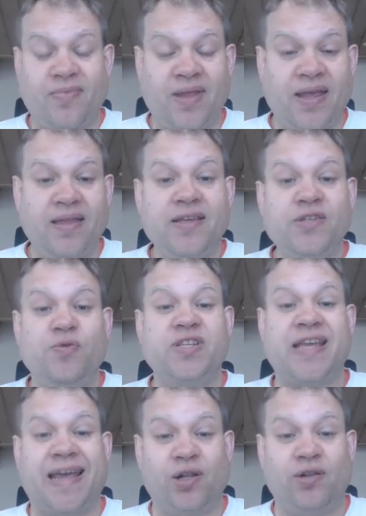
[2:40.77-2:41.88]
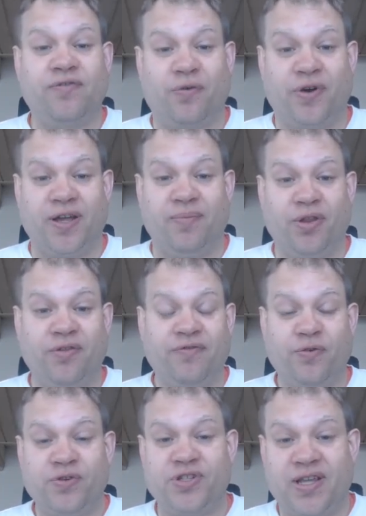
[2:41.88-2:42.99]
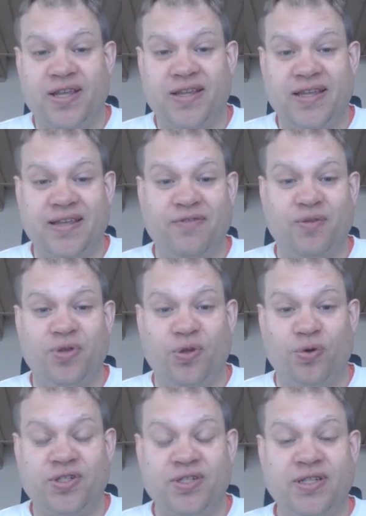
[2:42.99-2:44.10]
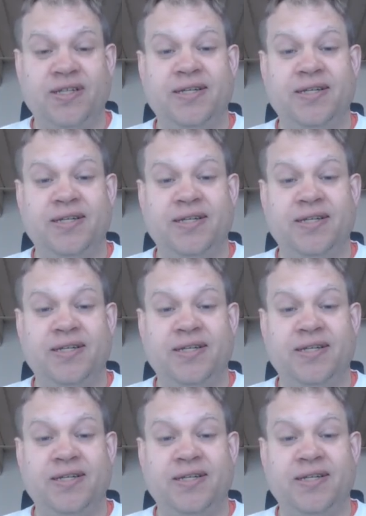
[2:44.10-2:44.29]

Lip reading: And this was hell for him. On the first day, he even puked.